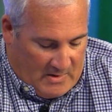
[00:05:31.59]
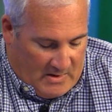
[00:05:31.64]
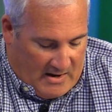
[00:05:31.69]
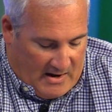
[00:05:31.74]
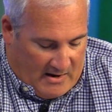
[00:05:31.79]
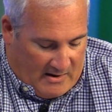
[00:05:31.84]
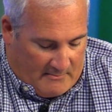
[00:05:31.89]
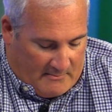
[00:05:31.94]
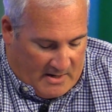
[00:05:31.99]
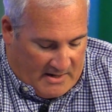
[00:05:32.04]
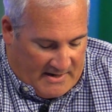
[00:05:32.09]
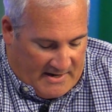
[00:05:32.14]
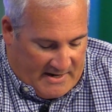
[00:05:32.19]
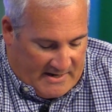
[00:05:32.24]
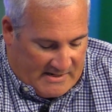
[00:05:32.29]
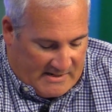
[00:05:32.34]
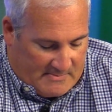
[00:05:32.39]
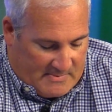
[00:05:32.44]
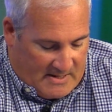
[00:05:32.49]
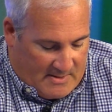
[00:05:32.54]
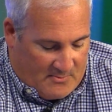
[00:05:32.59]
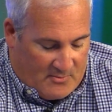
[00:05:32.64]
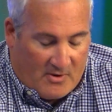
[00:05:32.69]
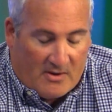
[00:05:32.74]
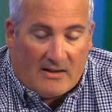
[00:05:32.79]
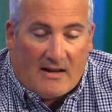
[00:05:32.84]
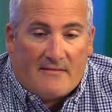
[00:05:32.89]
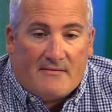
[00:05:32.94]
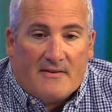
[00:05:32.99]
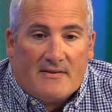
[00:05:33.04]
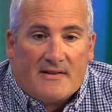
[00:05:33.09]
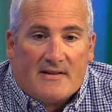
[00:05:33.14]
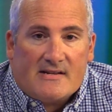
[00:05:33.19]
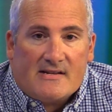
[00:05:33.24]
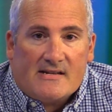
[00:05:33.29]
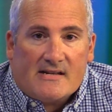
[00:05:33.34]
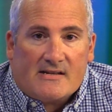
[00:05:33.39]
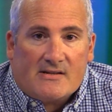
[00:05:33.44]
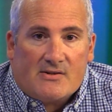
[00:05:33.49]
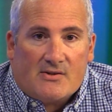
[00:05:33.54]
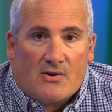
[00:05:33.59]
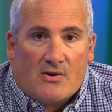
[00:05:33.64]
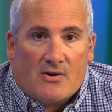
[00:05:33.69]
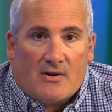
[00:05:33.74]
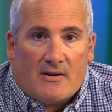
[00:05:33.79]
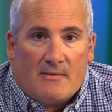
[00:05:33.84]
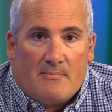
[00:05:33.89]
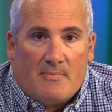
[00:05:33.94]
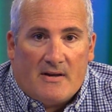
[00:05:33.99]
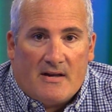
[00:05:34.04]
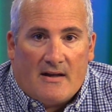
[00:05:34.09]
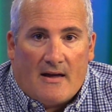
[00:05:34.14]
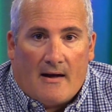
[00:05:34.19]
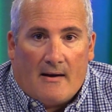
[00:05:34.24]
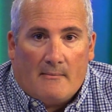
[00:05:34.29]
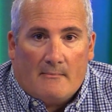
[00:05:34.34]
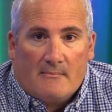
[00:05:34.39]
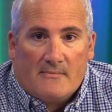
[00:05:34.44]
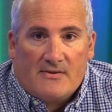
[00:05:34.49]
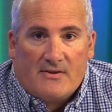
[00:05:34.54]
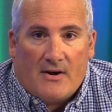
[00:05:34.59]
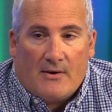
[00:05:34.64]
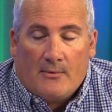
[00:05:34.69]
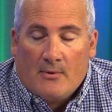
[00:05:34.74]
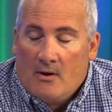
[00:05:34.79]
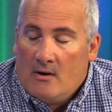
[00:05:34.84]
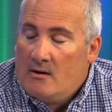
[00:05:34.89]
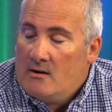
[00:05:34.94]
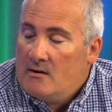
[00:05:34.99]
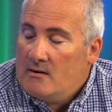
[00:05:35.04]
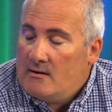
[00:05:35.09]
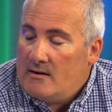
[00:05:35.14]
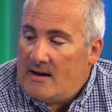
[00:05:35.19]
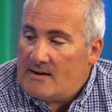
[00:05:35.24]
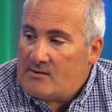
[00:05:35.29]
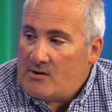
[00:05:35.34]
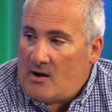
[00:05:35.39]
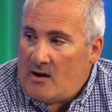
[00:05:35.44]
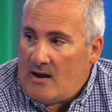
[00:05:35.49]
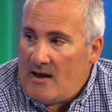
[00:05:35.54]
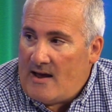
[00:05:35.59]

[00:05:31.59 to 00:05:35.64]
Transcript: on Monday, September 11th at 6:30 p.m. So that's all I